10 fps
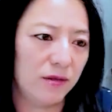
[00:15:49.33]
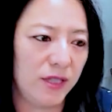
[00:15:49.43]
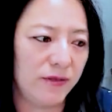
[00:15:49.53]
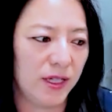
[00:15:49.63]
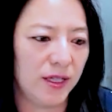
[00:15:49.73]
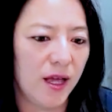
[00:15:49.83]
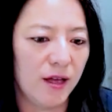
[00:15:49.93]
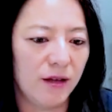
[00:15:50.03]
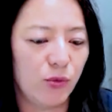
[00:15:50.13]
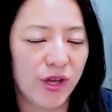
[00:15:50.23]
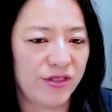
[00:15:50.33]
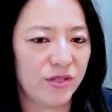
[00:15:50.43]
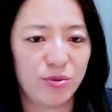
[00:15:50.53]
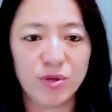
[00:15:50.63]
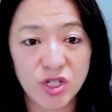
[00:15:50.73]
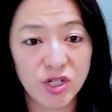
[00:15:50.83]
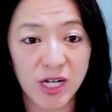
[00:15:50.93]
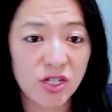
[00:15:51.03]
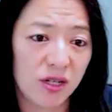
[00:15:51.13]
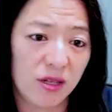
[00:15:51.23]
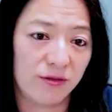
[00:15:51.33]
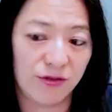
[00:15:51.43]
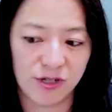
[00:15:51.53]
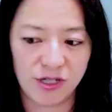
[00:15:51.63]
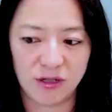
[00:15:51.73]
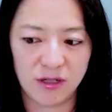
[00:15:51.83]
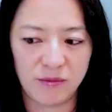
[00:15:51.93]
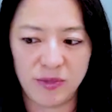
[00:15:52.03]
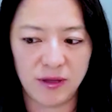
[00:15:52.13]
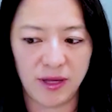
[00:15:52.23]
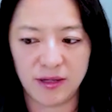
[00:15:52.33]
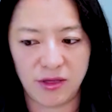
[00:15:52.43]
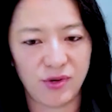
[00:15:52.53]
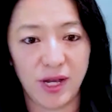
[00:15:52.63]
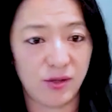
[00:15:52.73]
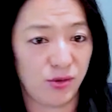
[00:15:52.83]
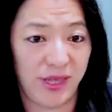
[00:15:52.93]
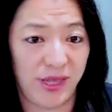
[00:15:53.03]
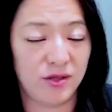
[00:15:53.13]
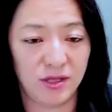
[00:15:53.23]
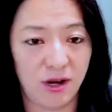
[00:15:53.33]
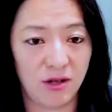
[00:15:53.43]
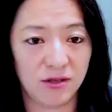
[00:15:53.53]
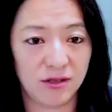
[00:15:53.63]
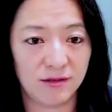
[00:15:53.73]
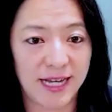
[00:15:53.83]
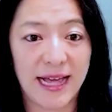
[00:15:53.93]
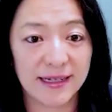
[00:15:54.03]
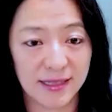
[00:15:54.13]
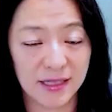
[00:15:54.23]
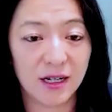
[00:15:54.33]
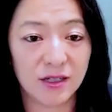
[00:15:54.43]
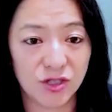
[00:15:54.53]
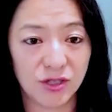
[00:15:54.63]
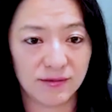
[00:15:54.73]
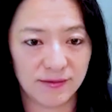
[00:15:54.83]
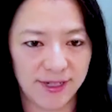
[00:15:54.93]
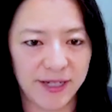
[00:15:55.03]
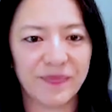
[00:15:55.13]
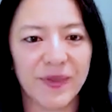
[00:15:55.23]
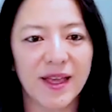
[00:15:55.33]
even with depreciation in the first year could be like a $300,000 tax deduction, right?